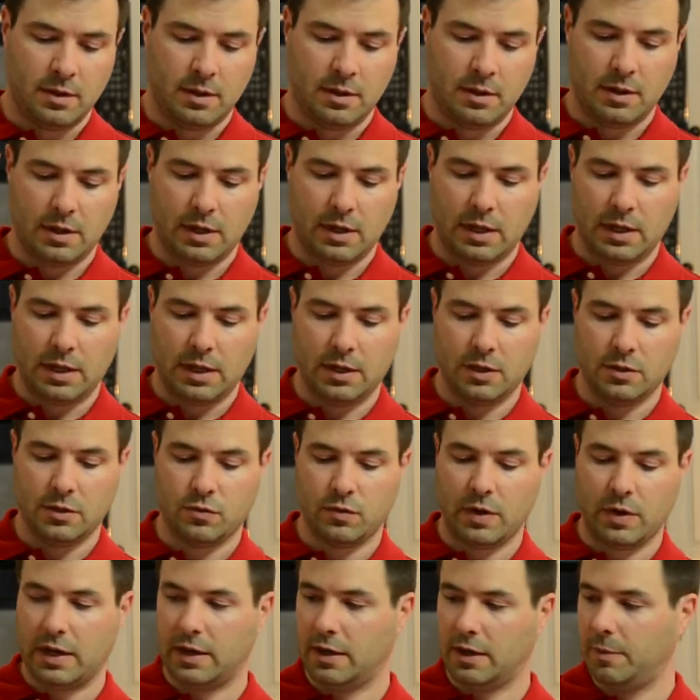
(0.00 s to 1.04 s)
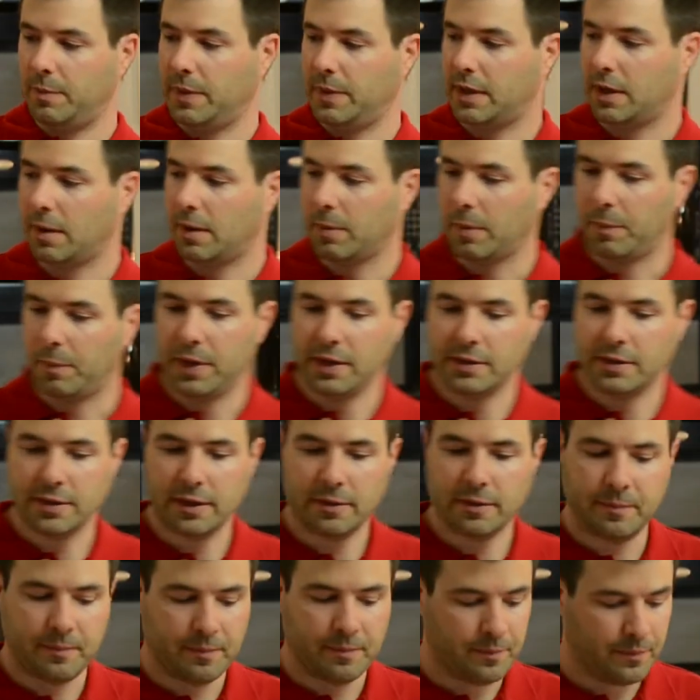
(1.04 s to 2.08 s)
and it is ready to become a
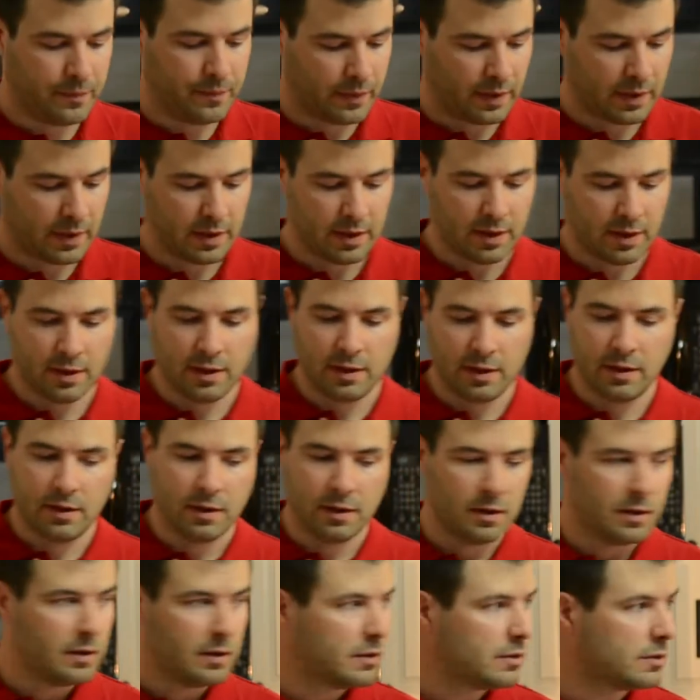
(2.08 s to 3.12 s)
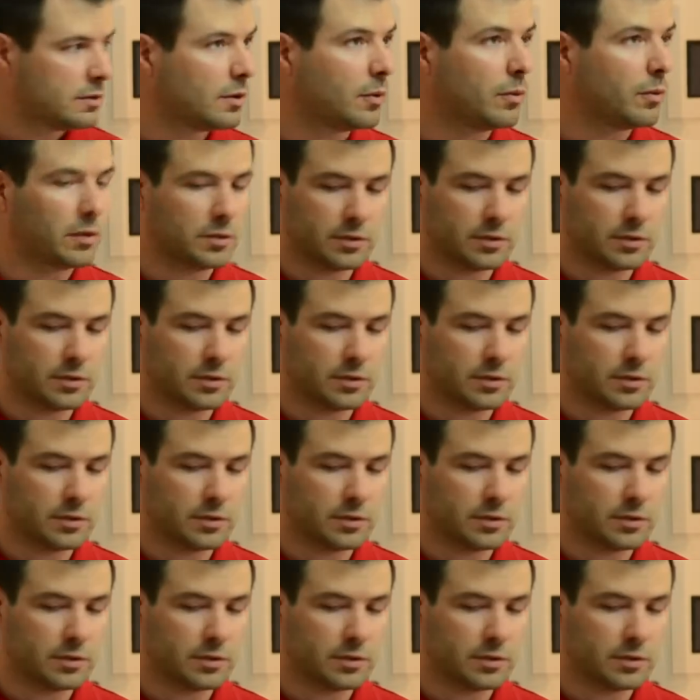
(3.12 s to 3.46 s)
pizza. So we'll